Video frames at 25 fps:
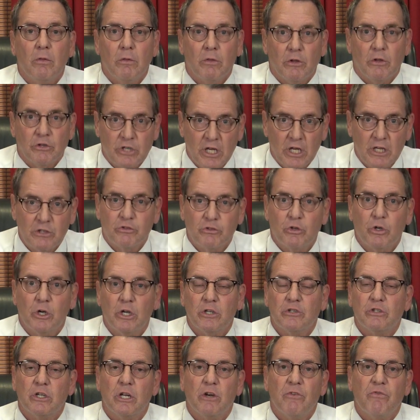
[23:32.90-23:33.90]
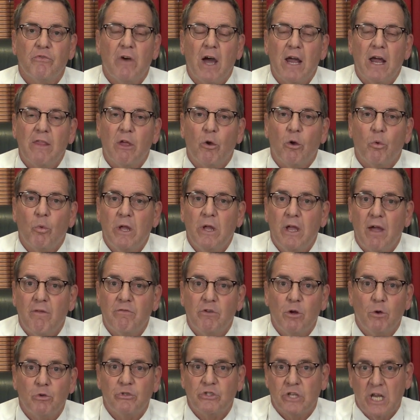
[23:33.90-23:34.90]
the 10th Circuit's going to find that we have
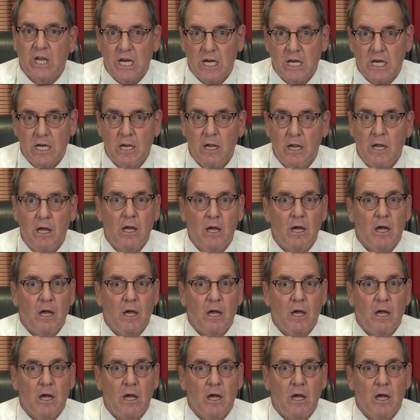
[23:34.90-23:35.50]
no standing